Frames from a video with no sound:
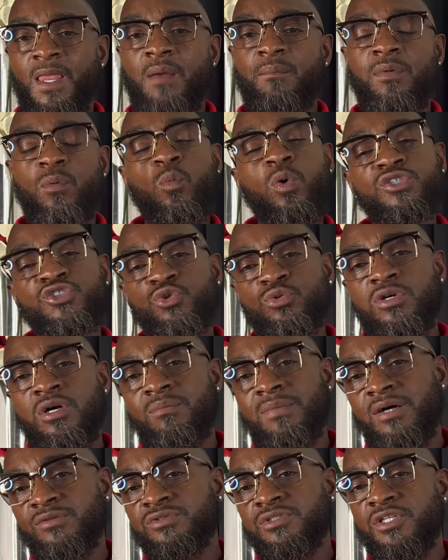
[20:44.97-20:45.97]
but once you come
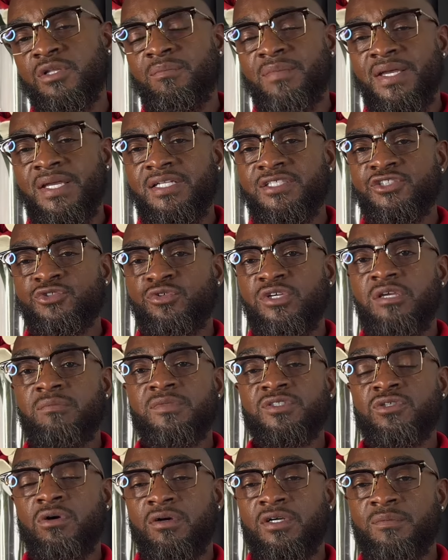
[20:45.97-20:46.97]
out to the mainstream and
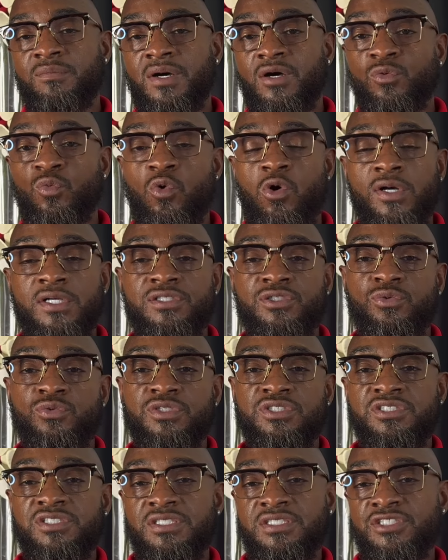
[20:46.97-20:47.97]
talk about walking through the
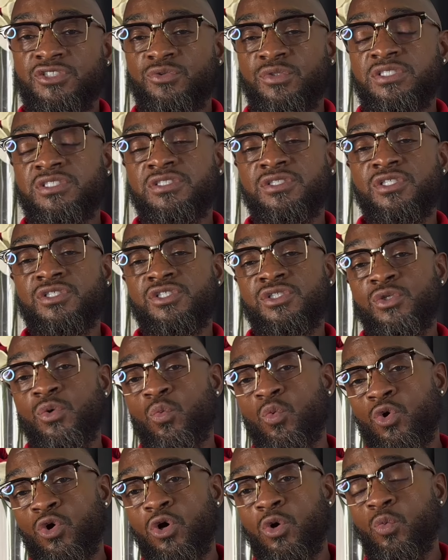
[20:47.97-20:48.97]
city streets and into the
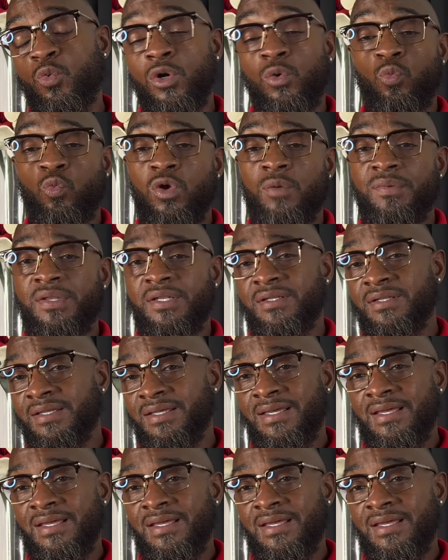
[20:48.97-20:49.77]
world where women